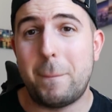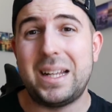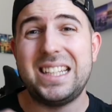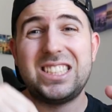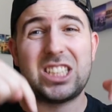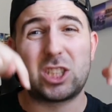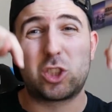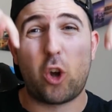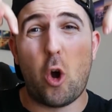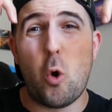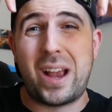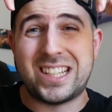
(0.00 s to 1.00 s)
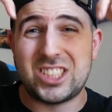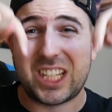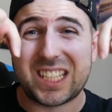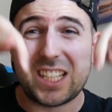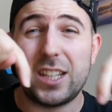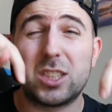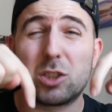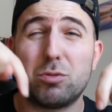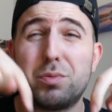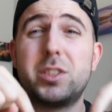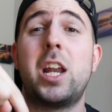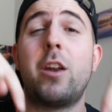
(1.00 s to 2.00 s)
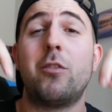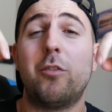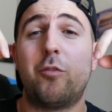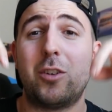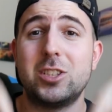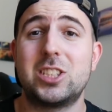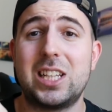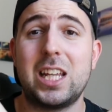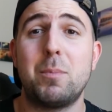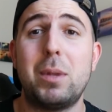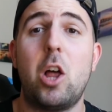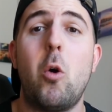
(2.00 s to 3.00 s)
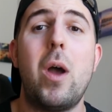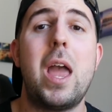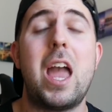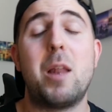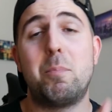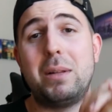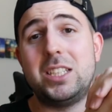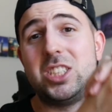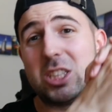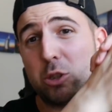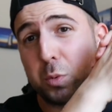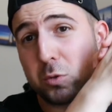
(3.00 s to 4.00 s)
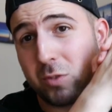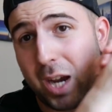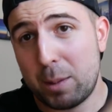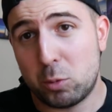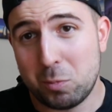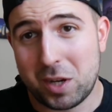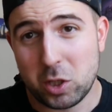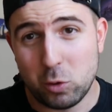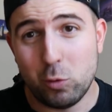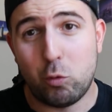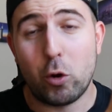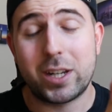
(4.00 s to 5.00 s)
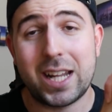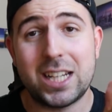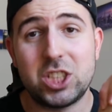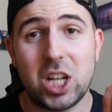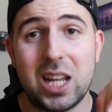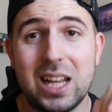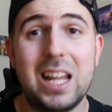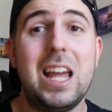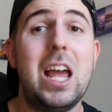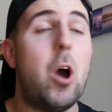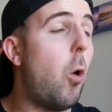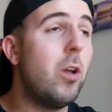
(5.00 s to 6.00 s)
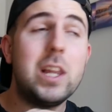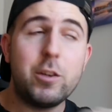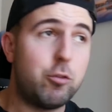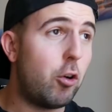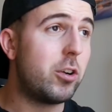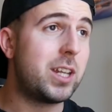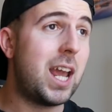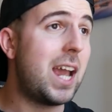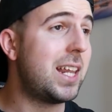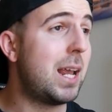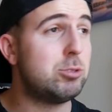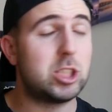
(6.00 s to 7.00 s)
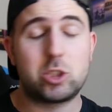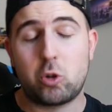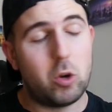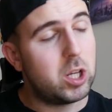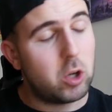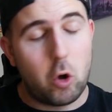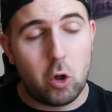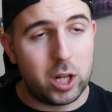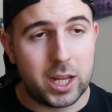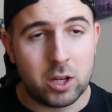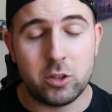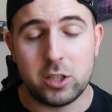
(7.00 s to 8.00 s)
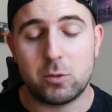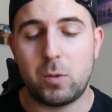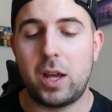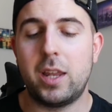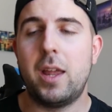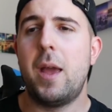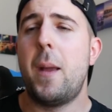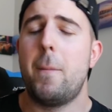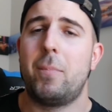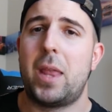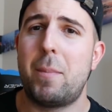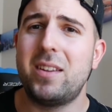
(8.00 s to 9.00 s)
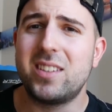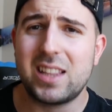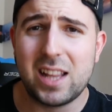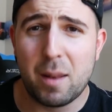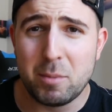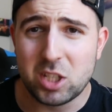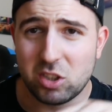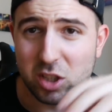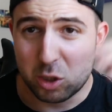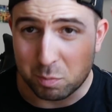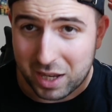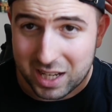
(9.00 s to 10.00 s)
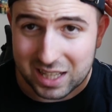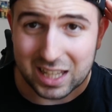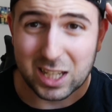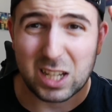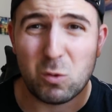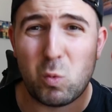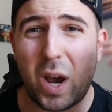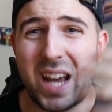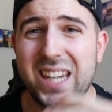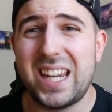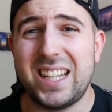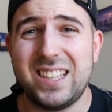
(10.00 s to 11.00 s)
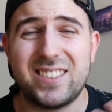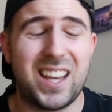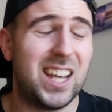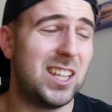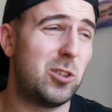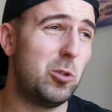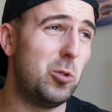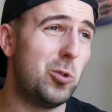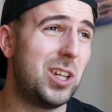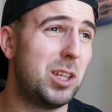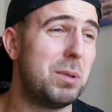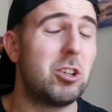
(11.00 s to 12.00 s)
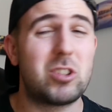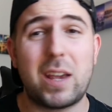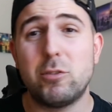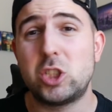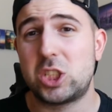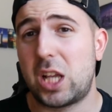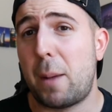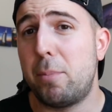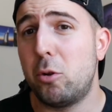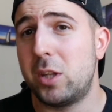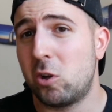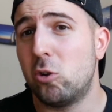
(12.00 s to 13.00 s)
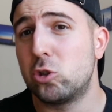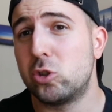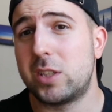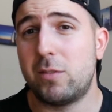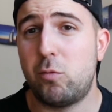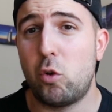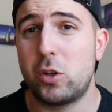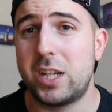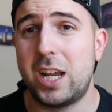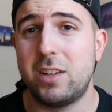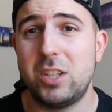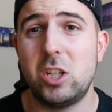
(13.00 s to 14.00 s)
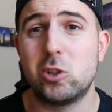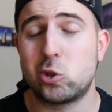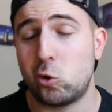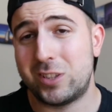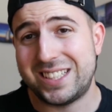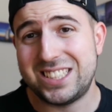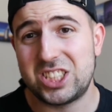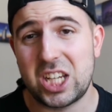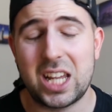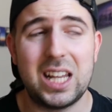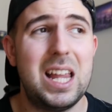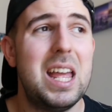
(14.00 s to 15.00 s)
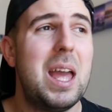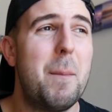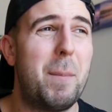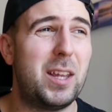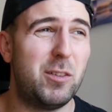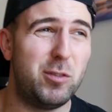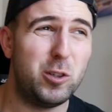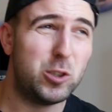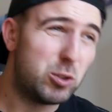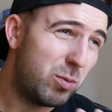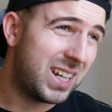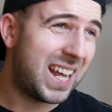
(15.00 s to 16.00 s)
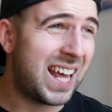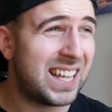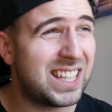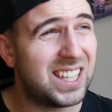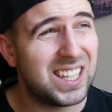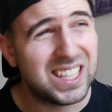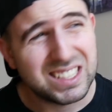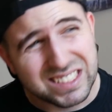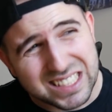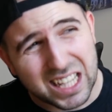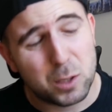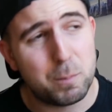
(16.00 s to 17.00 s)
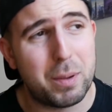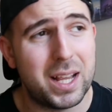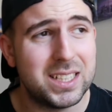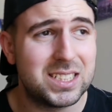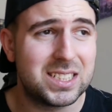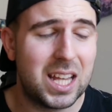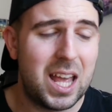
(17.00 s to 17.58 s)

please just go and check the description and the first link below and please just subscribe to my new Fortnite channel. Only Fortnite, I'm just going all in on this one. And basically let me just explain like why did I decide to do this because I was just uploading also some Fortnite videos on this channel but the views were not not the best